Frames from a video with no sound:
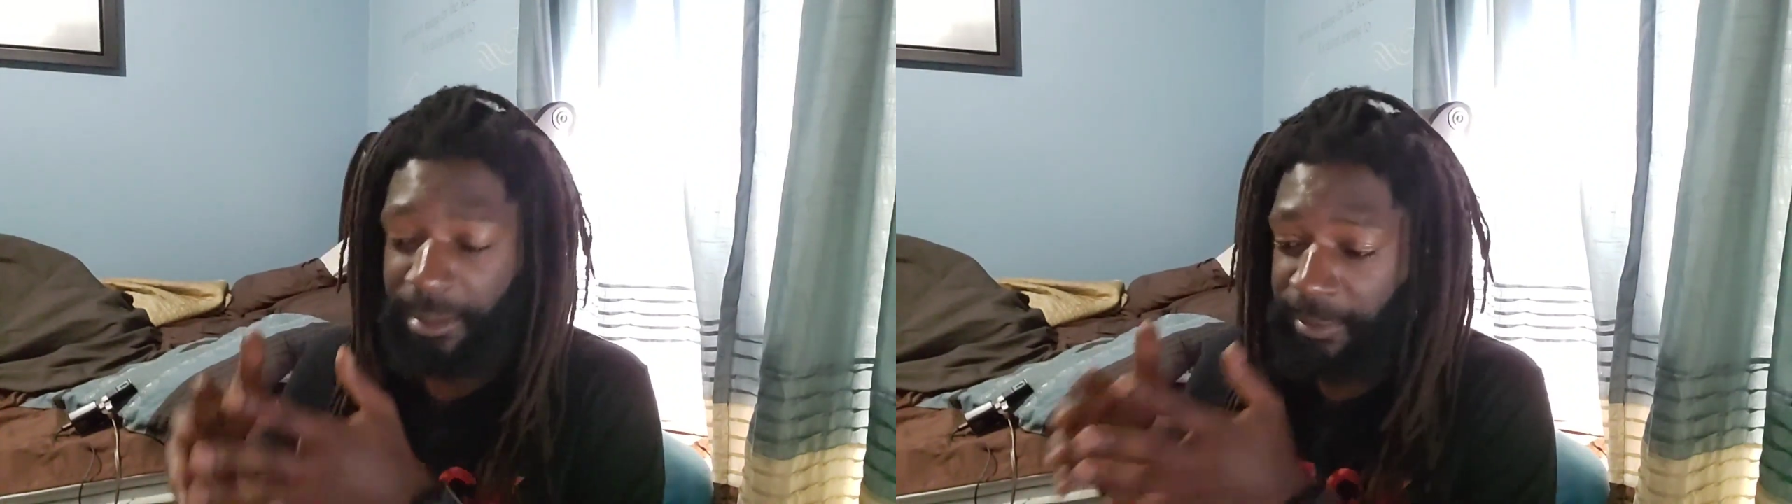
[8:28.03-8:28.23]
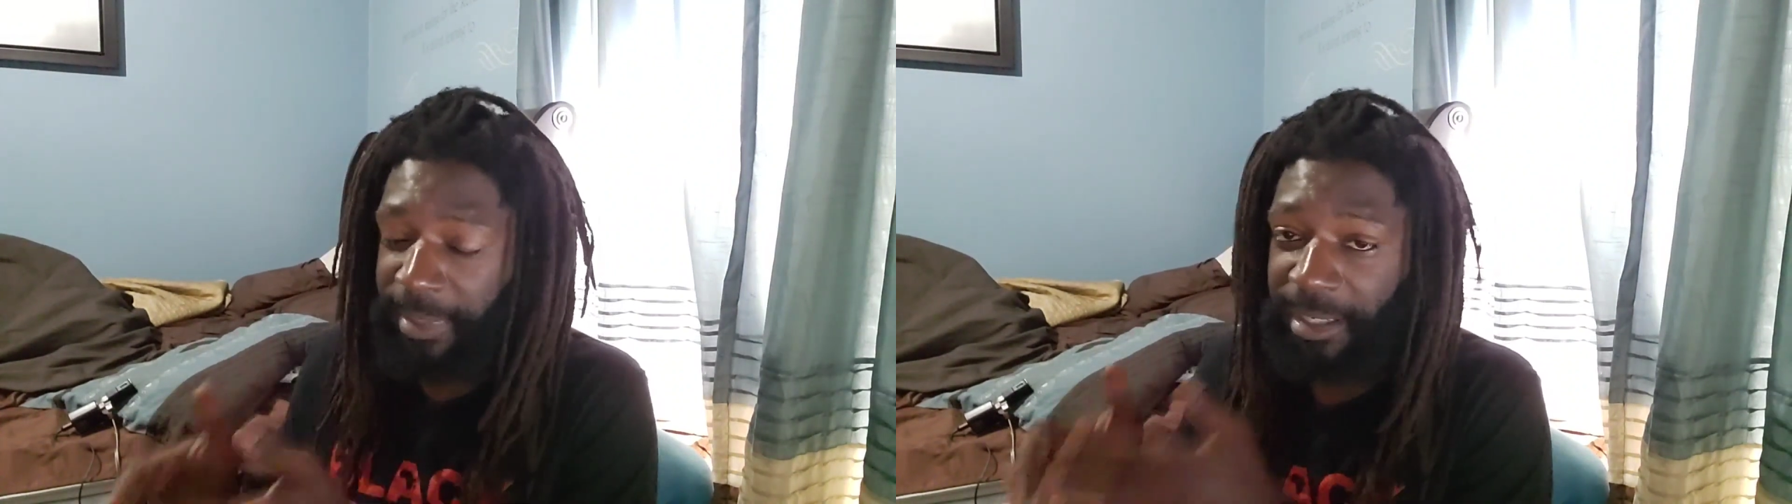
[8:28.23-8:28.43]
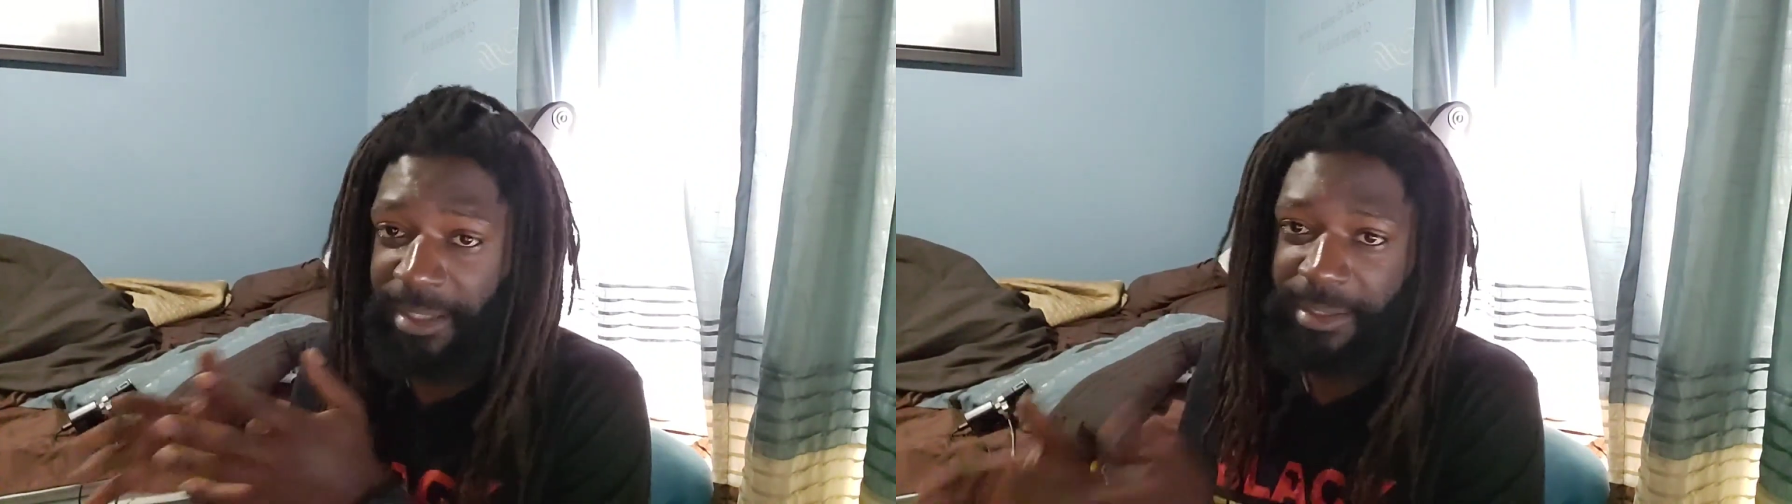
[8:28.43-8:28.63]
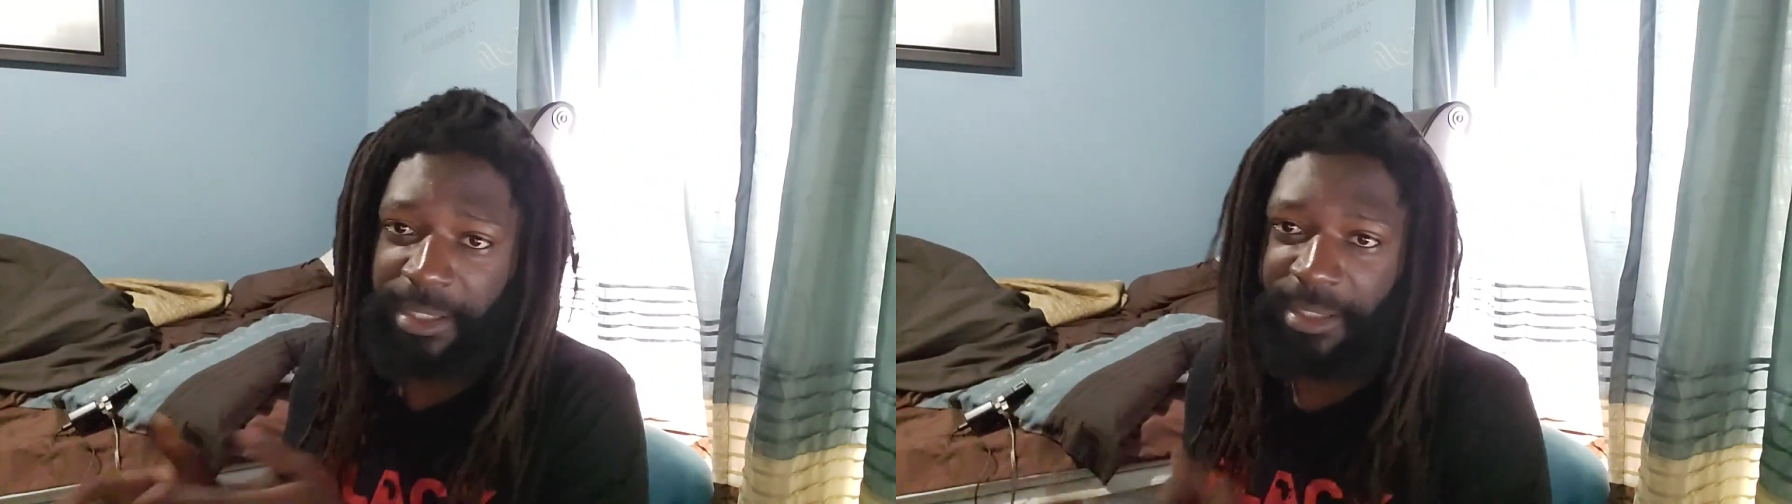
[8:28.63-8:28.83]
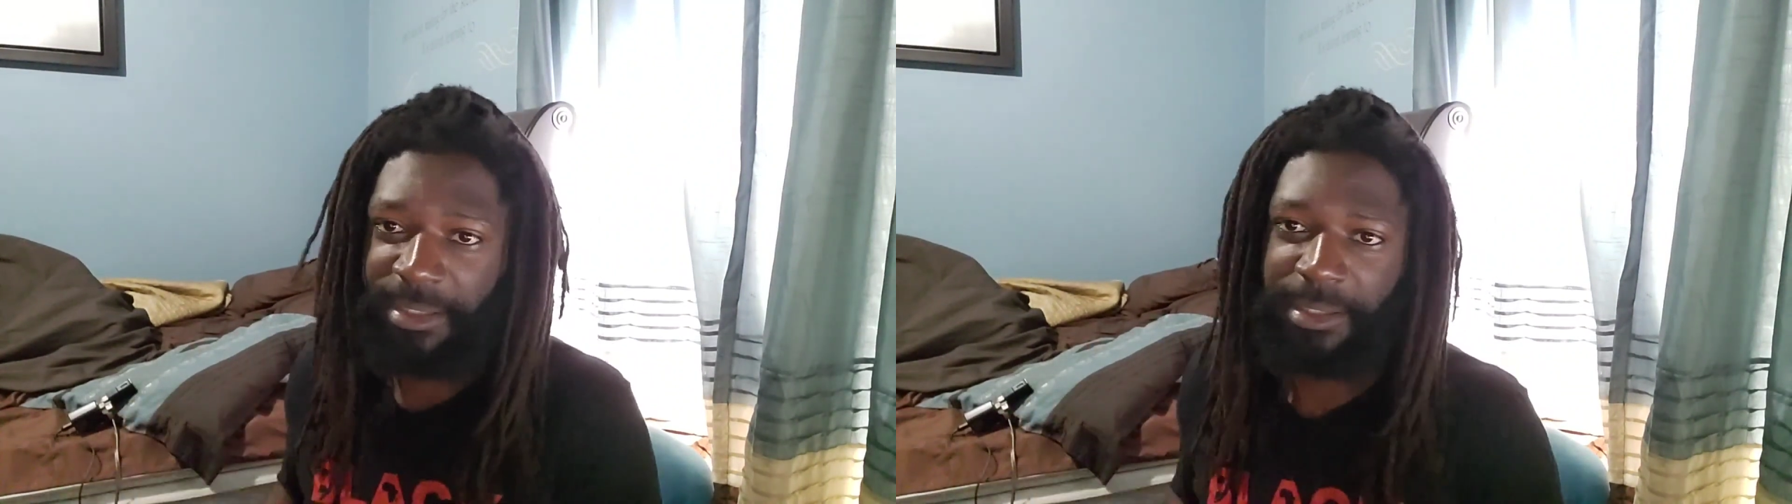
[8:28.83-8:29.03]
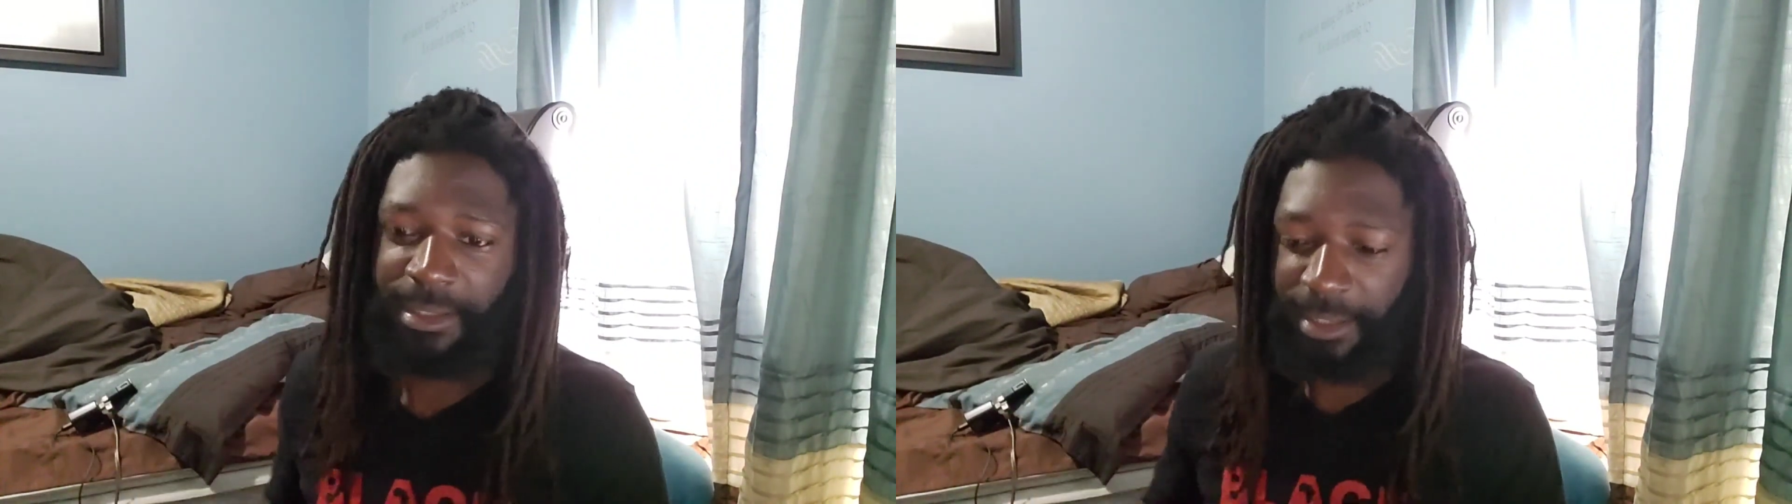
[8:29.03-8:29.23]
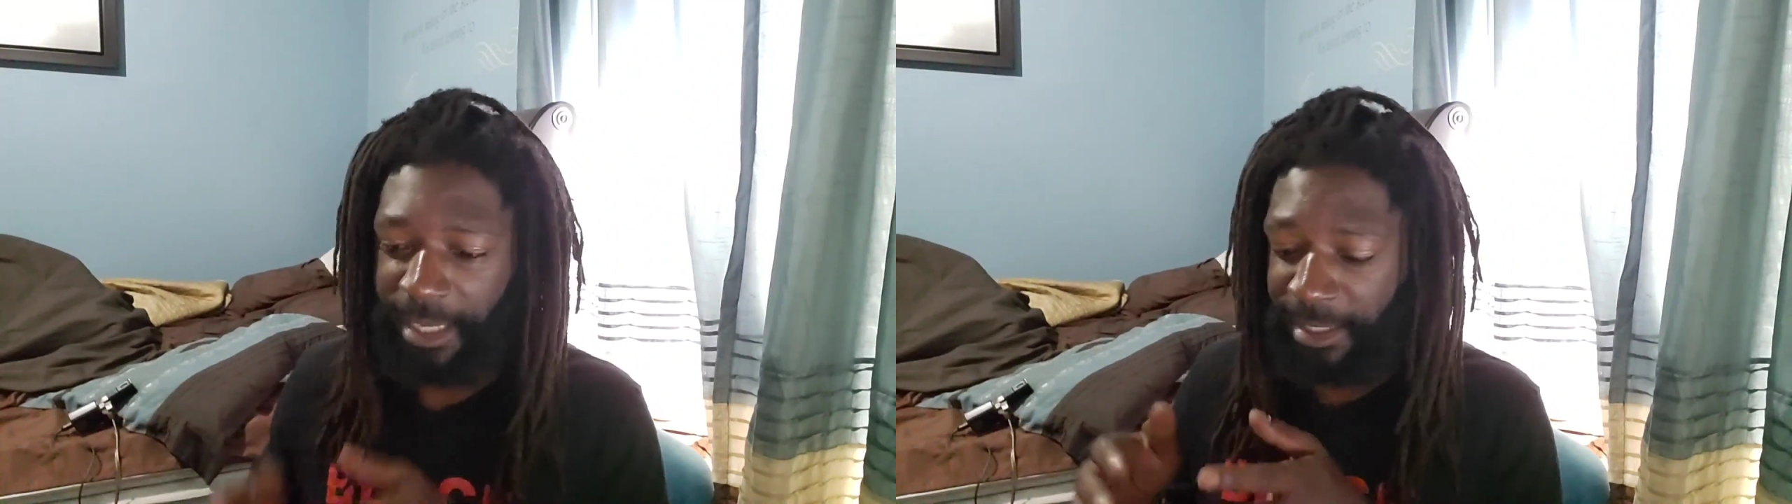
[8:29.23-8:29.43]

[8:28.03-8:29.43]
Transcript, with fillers: the American citizens